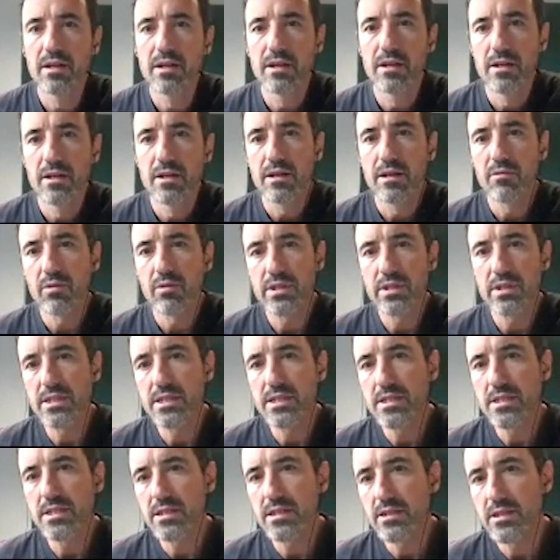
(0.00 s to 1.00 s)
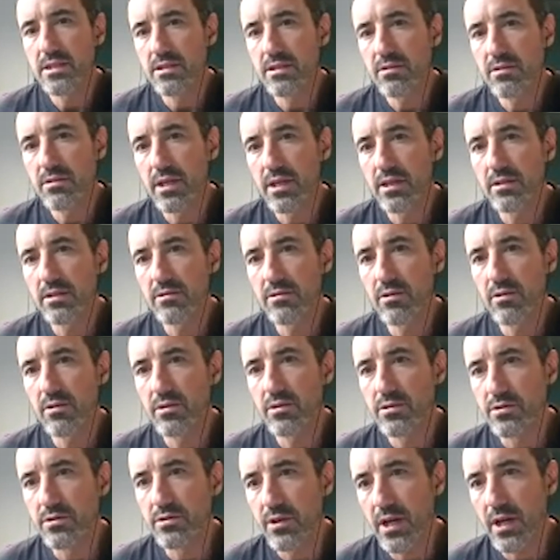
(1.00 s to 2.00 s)
What is it? And on
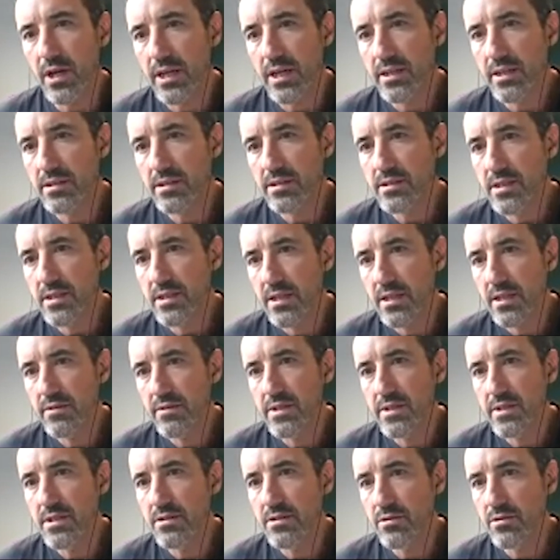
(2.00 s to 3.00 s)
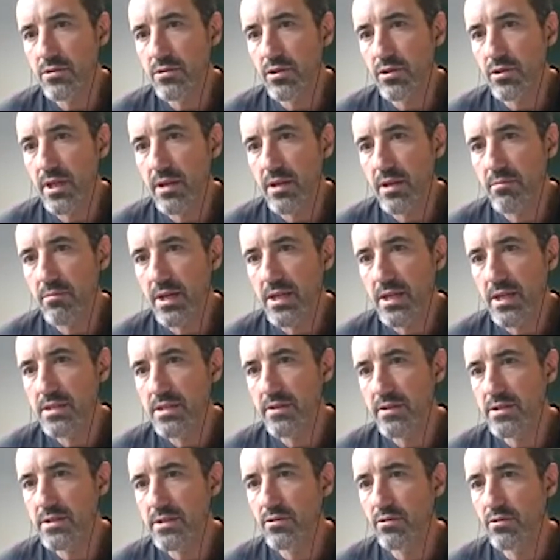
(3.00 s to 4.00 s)
the right-hand side, this is the total mass
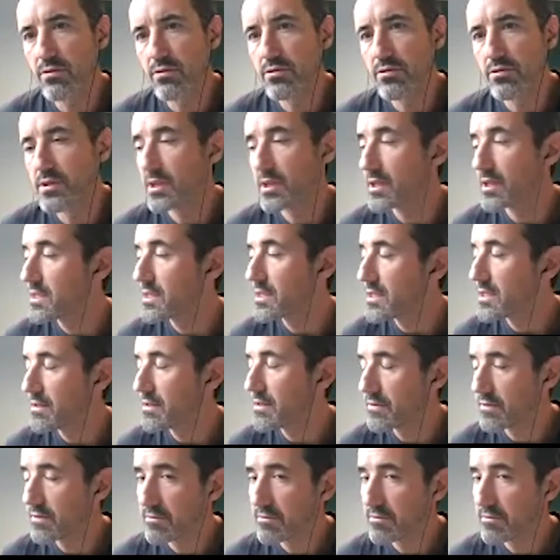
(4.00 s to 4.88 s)
that the roots receive.